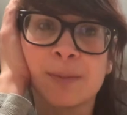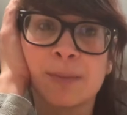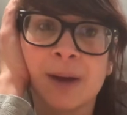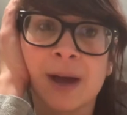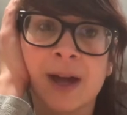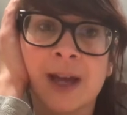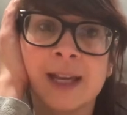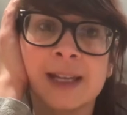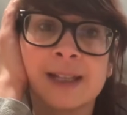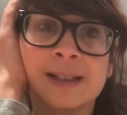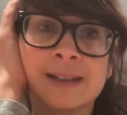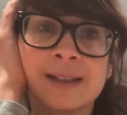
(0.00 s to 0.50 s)

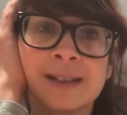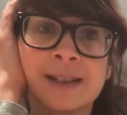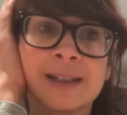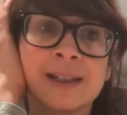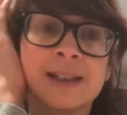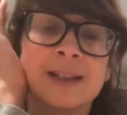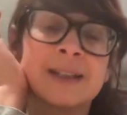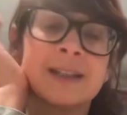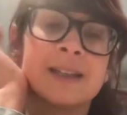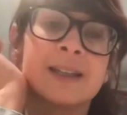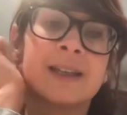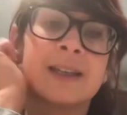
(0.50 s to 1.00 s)
mine,
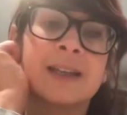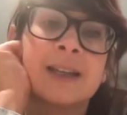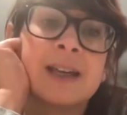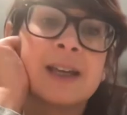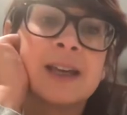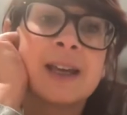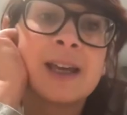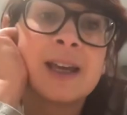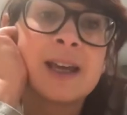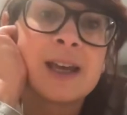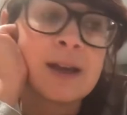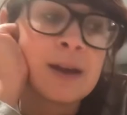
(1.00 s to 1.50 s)

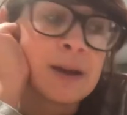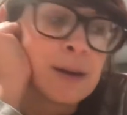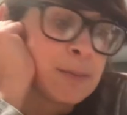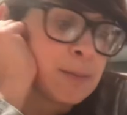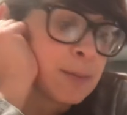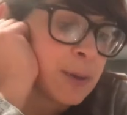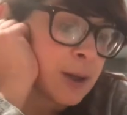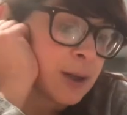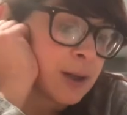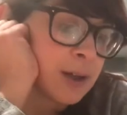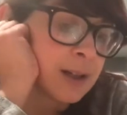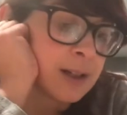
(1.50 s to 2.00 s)

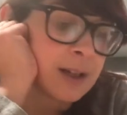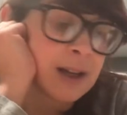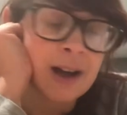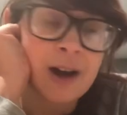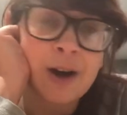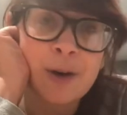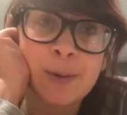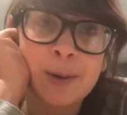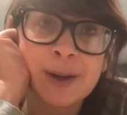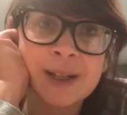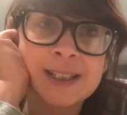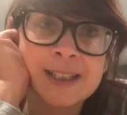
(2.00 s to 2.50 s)
but I
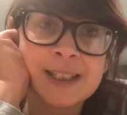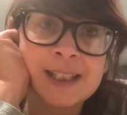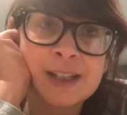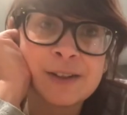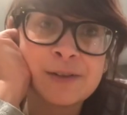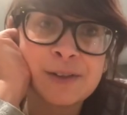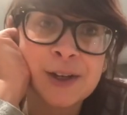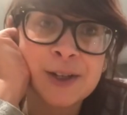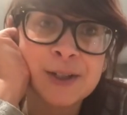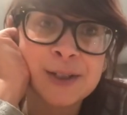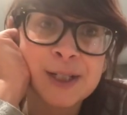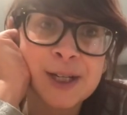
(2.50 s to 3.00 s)
can't wait to see your
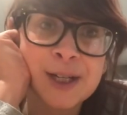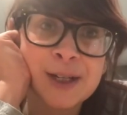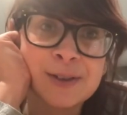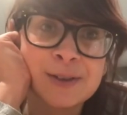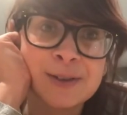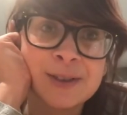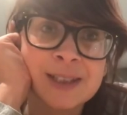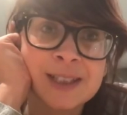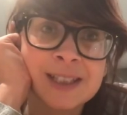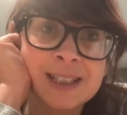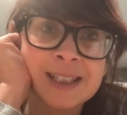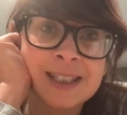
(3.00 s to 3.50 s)

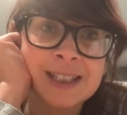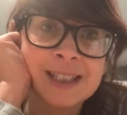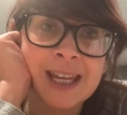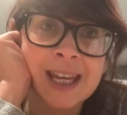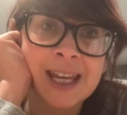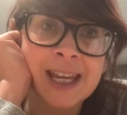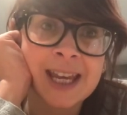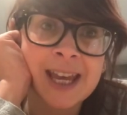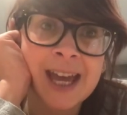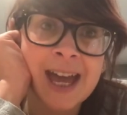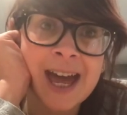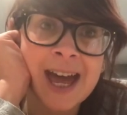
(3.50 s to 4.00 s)
photos.
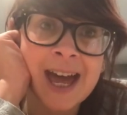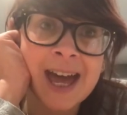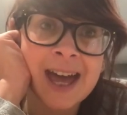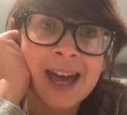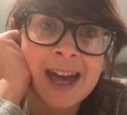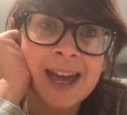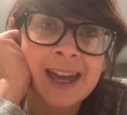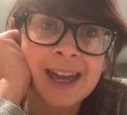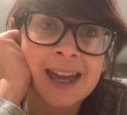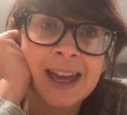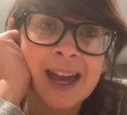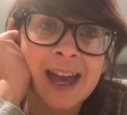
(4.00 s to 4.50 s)
Take
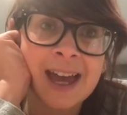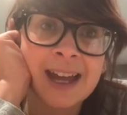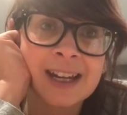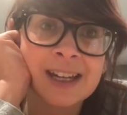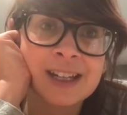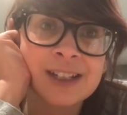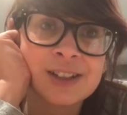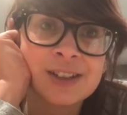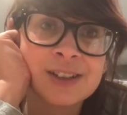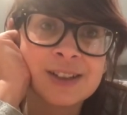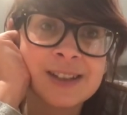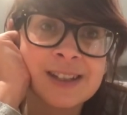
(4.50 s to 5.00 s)
care, and I
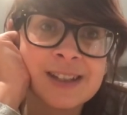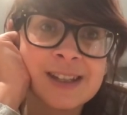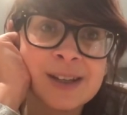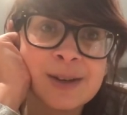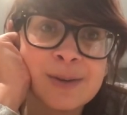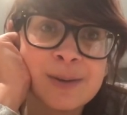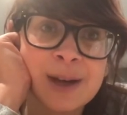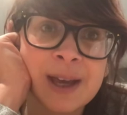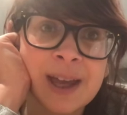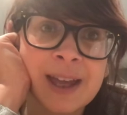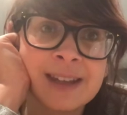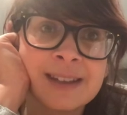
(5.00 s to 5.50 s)
shall see
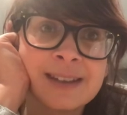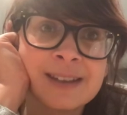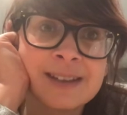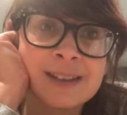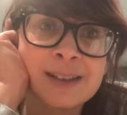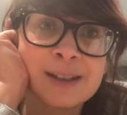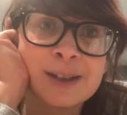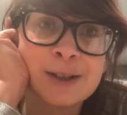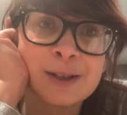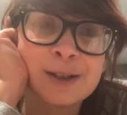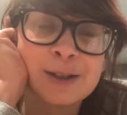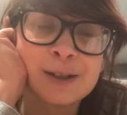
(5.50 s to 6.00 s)
you again
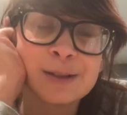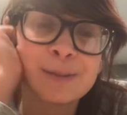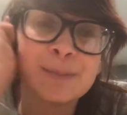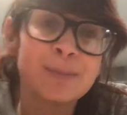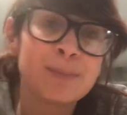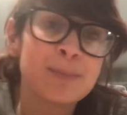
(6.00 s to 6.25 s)
soon.